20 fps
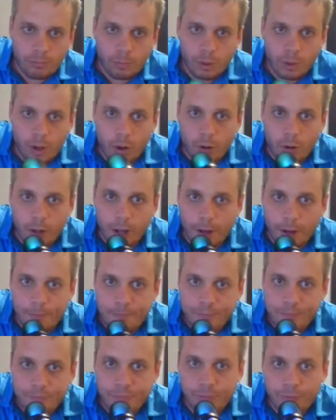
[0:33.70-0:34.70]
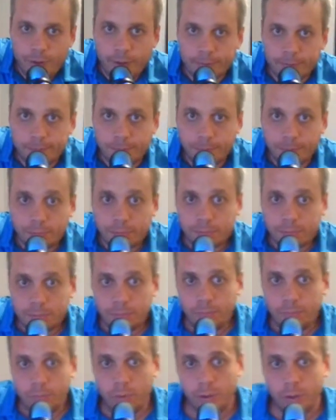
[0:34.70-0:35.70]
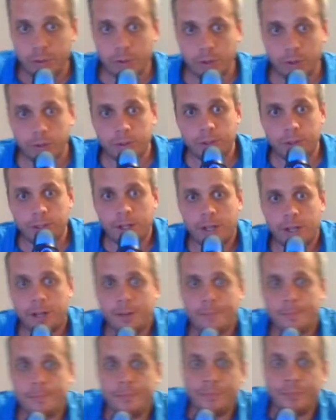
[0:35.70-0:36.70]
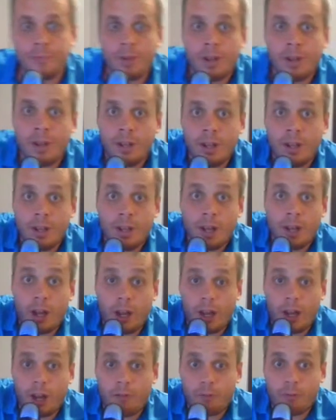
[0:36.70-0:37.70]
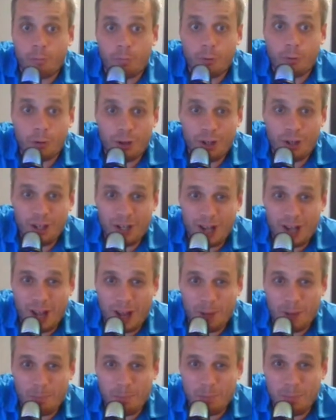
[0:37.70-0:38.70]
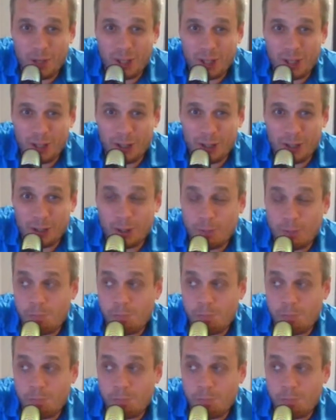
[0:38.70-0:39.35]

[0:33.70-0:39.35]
Okay, so today I have a pretty ambitious